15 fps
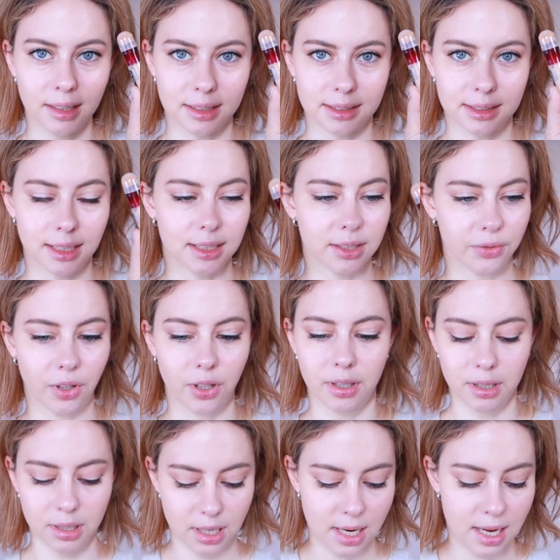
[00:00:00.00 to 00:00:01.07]
It's this
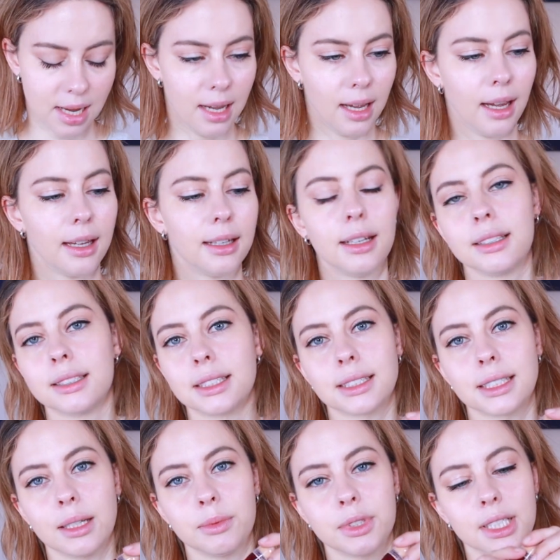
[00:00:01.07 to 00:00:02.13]
one, and it's the
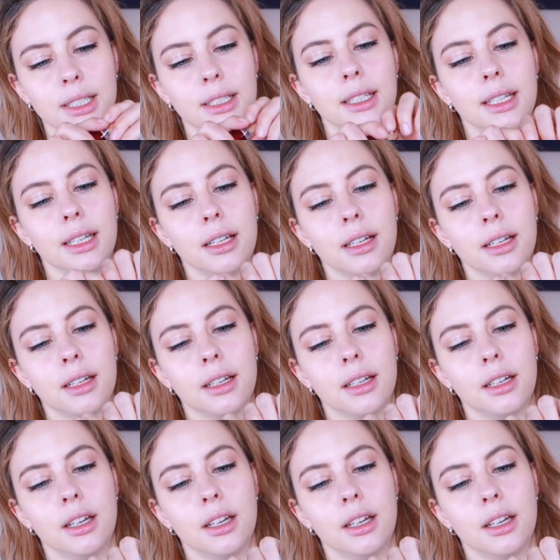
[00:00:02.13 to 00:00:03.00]
same technique.